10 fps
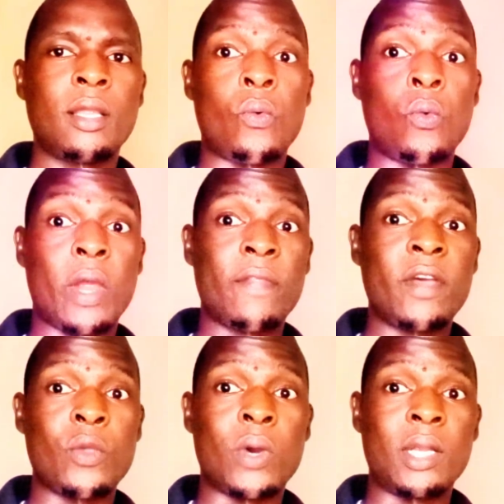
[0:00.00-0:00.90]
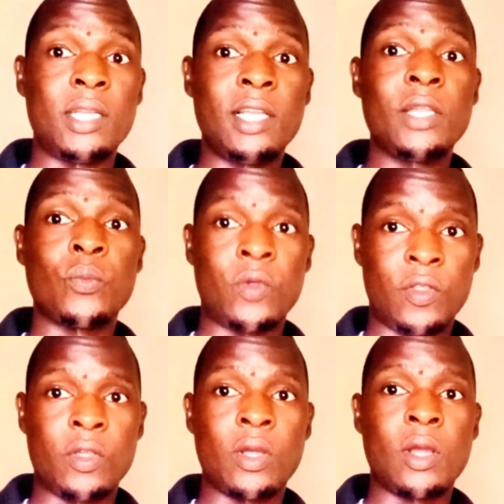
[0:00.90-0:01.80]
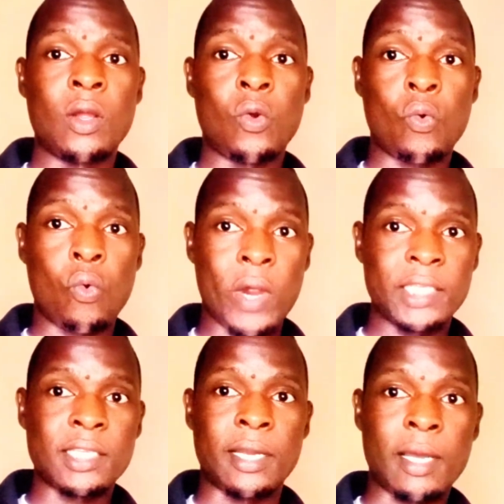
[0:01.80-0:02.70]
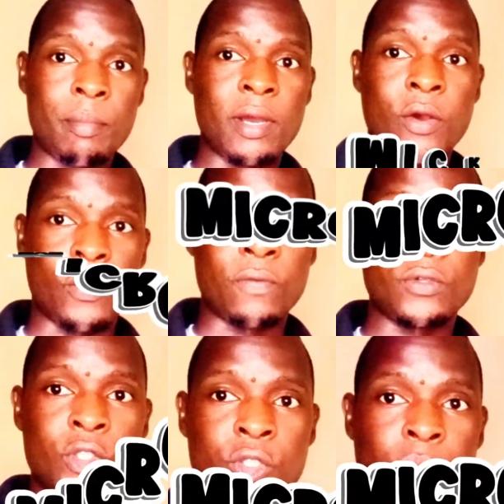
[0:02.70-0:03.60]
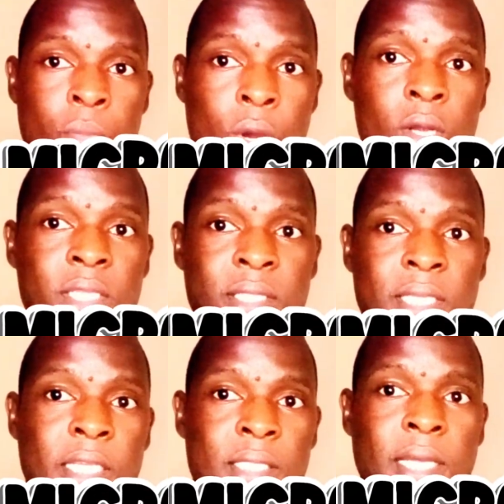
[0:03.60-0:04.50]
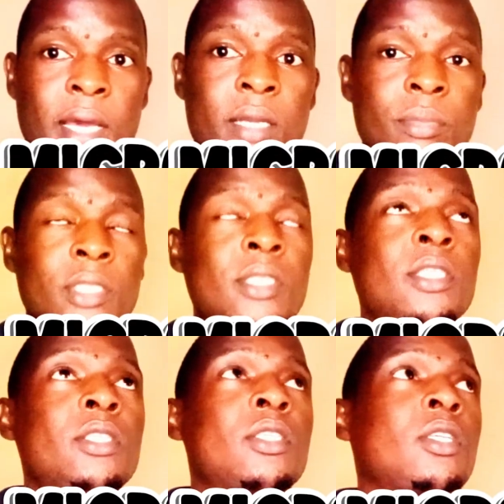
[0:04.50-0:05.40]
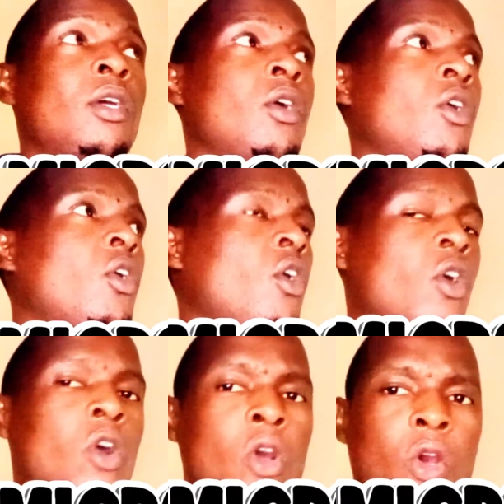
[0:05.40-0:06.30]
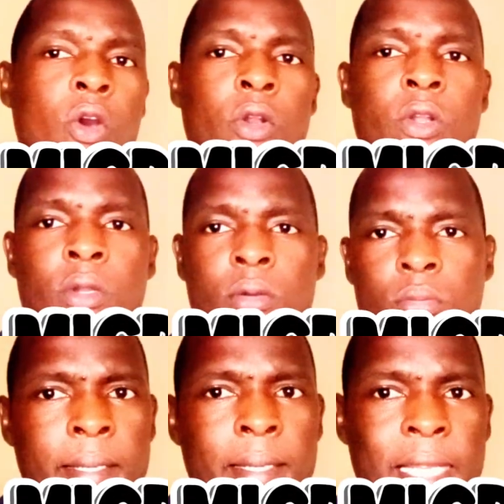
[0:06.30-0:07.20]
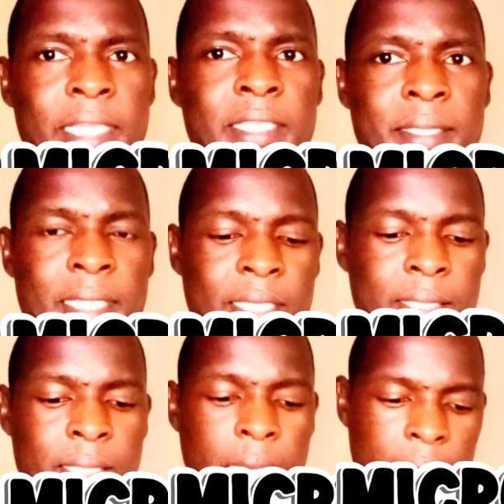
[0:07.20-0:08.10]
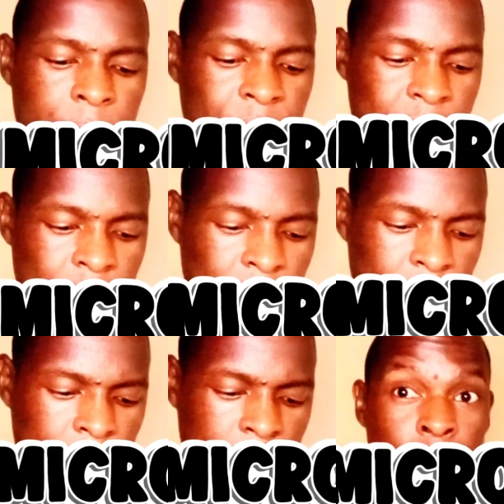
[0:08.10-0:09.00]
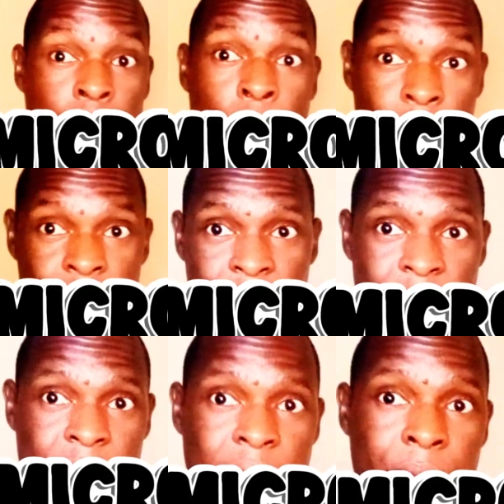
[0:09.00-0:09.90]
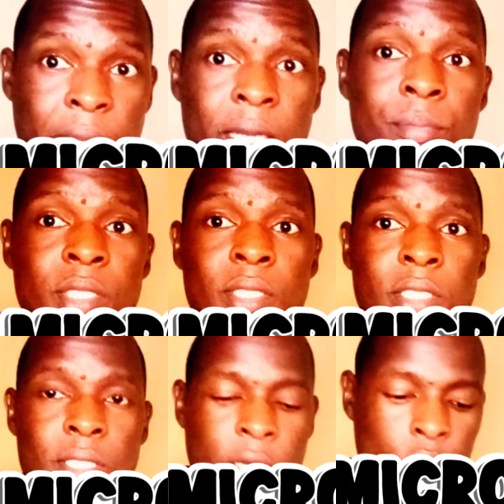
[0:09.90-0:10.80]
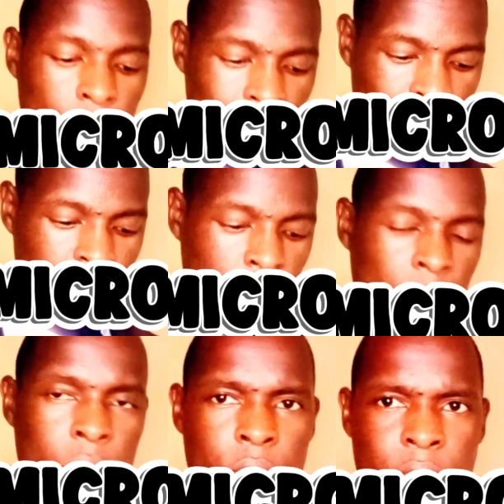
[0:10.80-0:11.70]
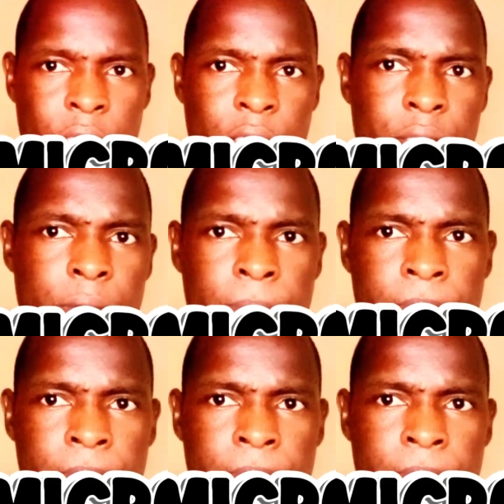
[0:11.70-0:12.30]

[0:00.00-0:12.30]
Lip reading: whether you are dealing with quite a number of small size RBCs or large size RBCs. Small size RBCs are normally common in